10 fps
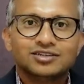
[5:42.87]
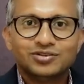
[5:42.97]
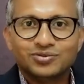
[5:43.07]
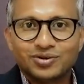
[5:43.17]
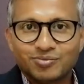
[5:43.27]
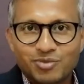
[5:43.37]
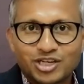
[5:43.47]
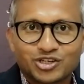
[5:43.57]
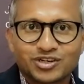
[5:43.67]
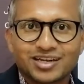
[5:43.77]
to make
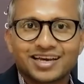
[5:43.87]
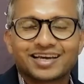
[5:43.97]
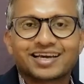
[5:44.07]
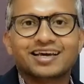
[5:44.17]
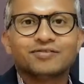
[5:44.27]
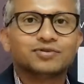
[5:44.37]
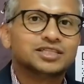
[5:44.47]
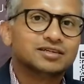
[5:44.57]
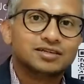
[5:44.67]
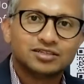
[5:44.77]
sure like, hey,
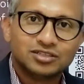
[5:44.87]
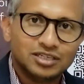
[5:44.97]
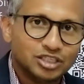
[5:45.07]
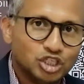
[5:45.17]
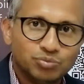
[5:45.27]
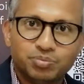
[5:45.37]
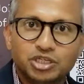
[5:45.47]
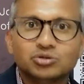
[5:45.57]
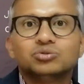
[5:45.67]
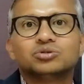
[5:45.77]
whether it is the
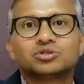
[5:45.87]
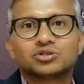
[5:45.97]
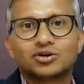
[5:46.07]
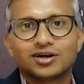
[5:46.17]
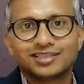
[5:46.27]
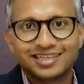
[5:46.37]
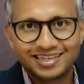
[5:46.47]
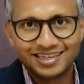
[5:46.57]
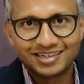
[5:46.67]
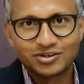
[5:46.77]
GPUs on
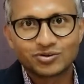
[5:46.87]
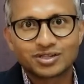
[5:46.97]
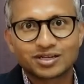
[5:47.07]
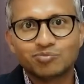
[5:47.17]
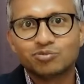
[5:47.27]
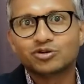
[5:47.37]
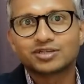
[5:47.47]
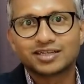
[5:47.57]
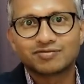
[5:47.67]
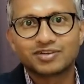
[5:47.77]
the local computer
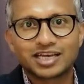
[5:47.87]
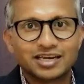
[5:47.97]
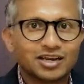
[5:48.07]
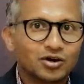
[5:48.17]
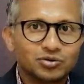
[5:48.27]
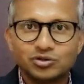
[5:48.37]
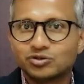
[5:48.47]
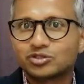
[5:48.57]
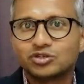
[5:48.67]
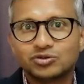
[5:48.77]
that we can now
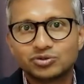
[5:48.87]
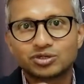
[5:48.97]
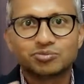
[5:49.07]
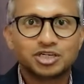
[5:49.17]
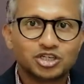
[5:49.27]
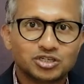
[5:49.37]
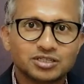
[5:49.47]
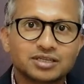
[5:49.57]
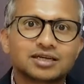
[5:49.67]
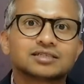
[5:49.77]
use to do some additional
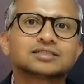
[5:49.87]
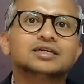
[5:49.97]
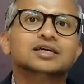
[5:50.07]
things,